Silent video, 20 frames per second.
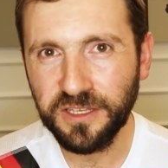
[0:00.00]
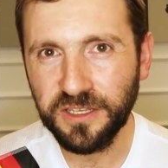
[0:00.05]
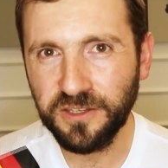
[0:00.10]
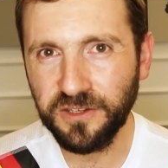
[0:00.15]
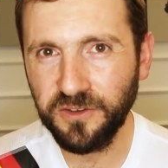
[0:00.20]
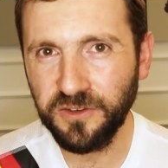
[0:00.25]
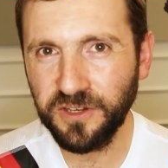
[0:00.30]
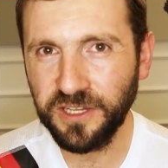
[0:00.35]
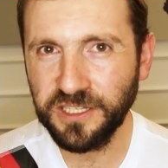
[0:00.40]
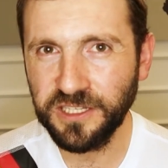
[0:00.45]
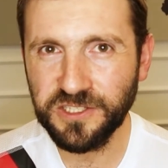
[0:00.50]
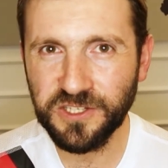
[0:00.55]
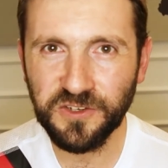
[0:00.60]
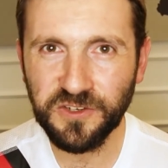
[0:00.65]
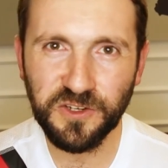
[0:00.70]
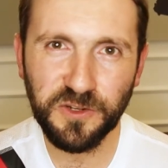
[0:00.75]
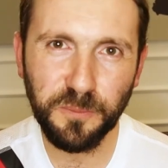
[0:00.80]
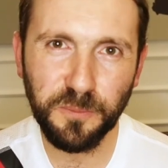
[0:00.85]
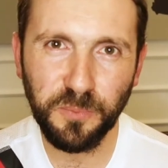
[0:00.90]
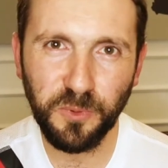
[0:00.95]
You know,
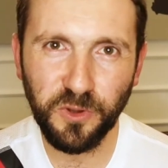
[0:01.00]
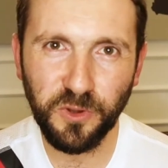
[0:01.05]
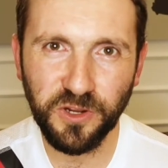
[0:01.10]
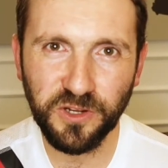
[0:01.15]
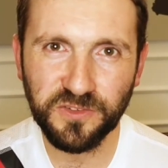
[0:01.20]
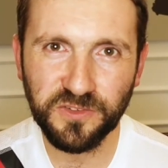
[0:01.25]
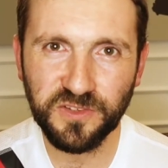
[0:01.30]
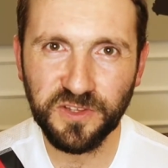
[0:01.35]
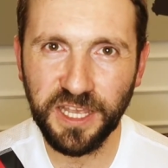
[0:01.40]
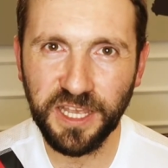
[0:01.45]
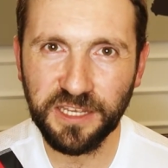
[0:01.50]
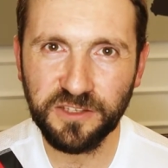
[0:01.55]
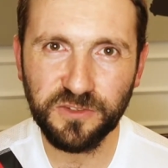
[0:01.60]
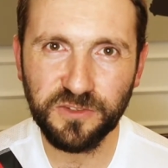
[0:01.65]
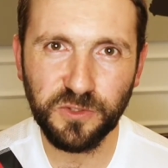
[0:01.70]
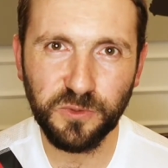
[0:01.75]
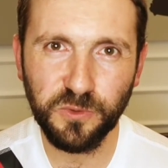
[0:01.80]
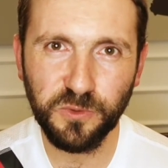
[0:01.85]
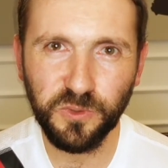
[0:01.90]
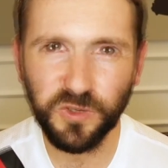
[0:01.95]
Nigerian employers like
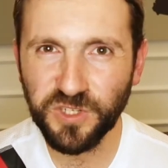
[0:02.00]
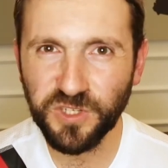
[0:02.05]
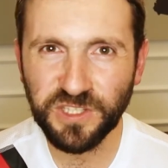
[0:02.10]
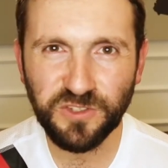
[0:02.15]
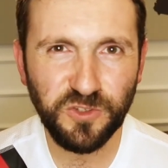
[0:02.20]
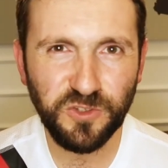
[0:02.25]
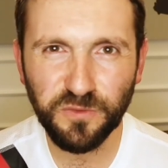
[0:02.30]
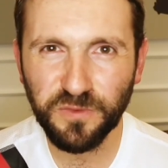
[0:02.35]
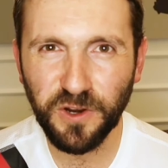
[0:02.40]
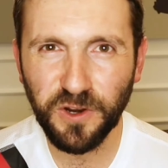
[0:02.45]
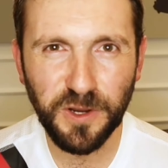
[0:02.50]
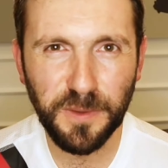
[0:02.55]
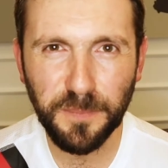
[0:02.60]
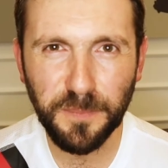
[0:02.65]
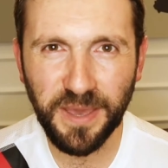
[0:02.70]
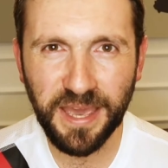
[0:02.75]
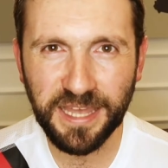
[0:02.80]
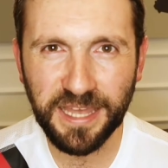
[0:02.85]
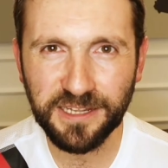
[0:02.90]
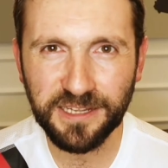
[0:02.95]
to treat you very
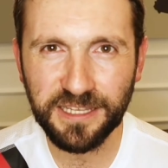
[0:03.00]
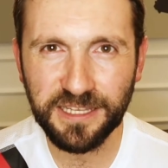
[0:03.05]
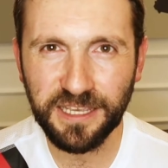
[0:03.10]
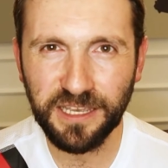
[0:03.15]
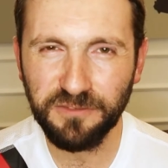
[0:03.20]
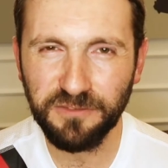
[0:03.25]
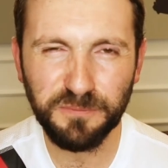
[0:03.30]
badly.